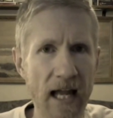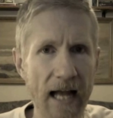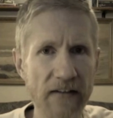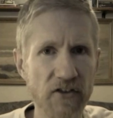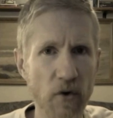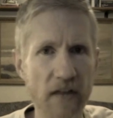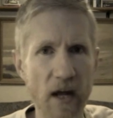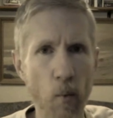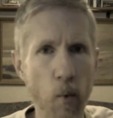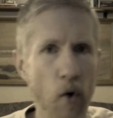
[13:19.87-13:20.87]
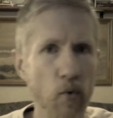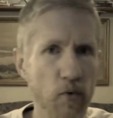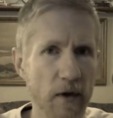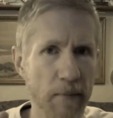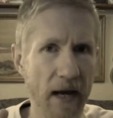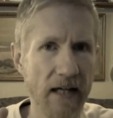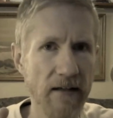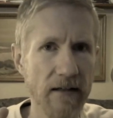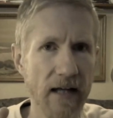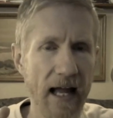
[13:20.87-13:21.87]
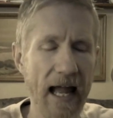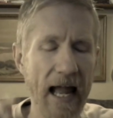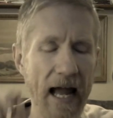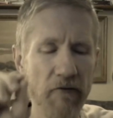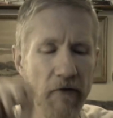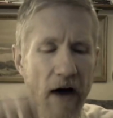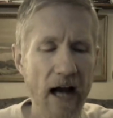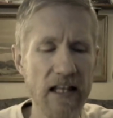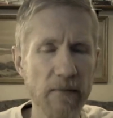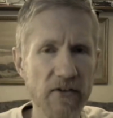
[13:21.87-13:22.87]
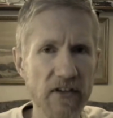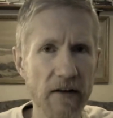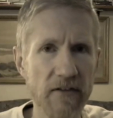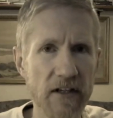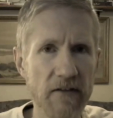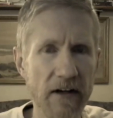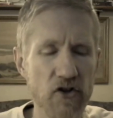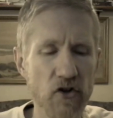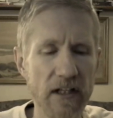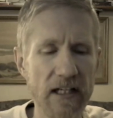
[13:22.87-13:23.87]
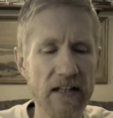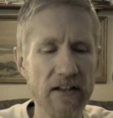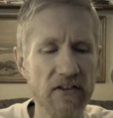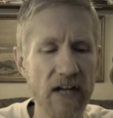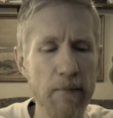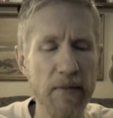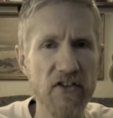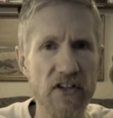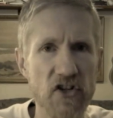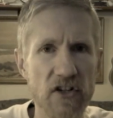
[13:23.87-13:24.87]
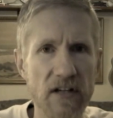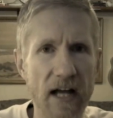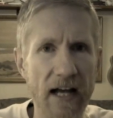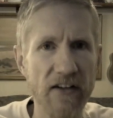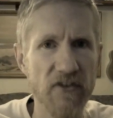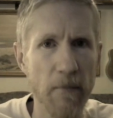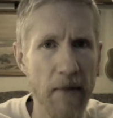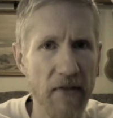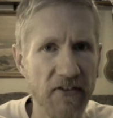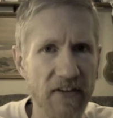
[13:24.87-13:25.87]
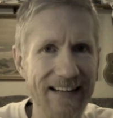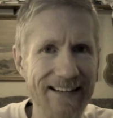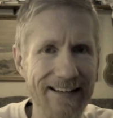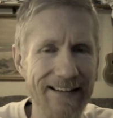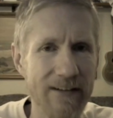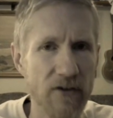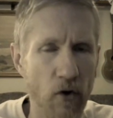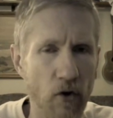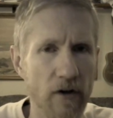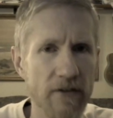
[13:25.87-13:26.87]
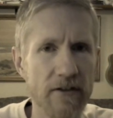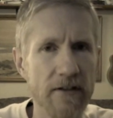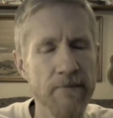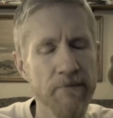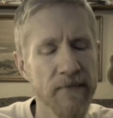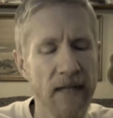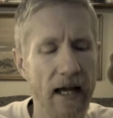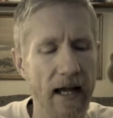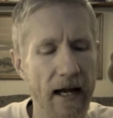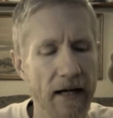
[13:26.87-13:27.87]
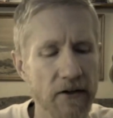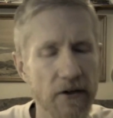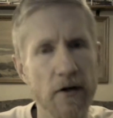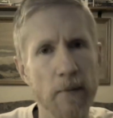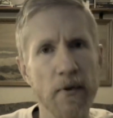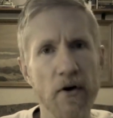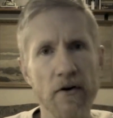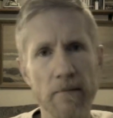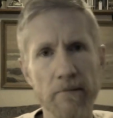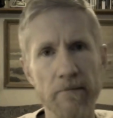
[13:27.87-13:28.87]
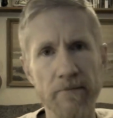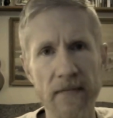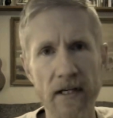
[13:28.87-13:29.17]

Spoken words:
And so they won't repent and find themselves eventually in the same position as Bethsaida and Chorazin and Capernaum.